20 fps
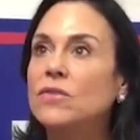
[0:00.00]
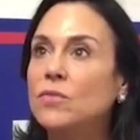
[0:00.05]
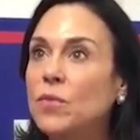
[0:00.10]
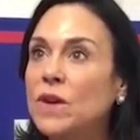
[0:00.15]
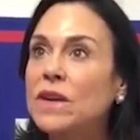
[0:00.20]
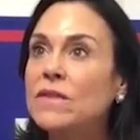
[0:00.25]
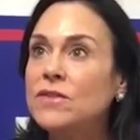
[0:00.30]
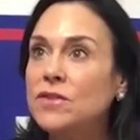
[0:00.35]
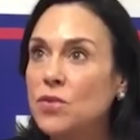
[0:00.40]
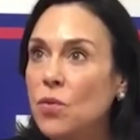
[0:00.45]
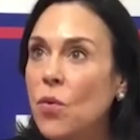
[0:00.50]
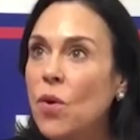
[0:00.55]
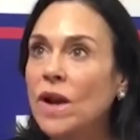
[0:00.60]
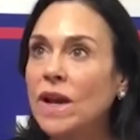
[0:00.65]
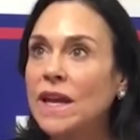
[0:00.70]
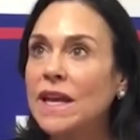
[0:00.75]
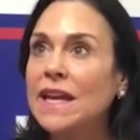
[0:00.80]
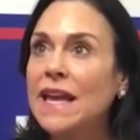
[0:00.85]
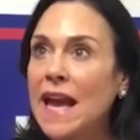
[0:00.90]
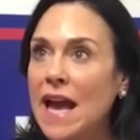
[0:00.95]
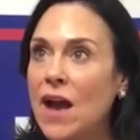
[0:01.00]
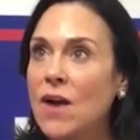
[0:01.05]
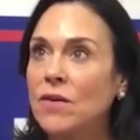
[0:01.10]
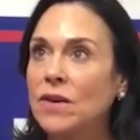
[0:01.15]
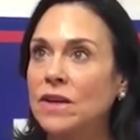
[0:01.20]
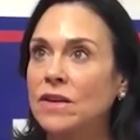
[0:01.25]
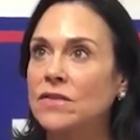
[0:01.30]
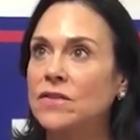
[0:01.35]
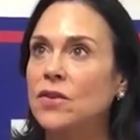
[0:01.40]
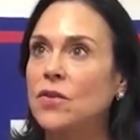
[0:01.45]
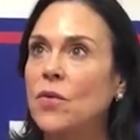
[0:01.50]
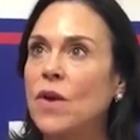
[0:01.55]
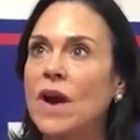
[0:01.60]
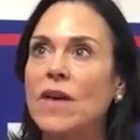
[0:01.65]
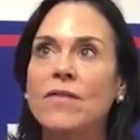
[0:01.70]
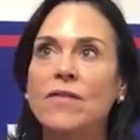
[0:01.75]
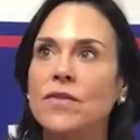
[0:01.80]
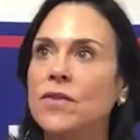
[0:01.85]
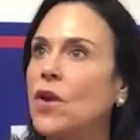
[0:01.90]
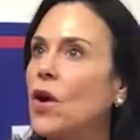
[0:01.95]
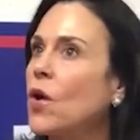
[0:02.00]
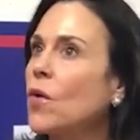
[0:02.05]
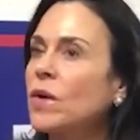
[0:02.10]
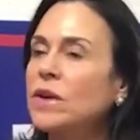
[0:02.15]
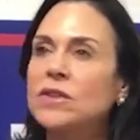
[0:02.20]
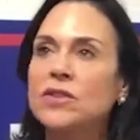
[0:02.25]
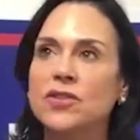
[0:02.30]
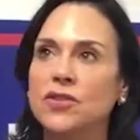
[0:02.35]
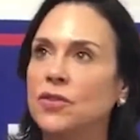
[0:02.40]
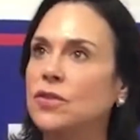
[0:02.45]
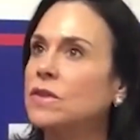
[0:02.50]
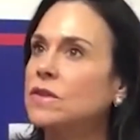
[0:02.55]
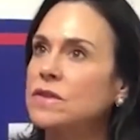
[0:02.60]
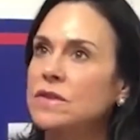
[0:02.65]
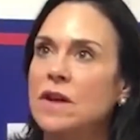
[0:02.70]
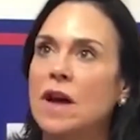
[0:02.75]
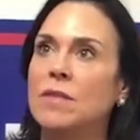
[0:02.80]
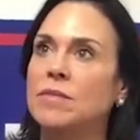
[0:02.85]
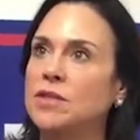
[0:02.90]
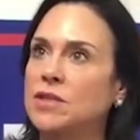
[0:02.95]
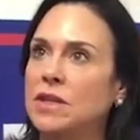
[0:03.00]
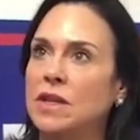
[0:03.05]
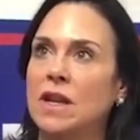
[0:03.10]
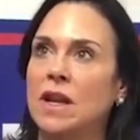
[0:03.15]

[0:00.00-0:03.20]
We have 20 counties who have no insurance option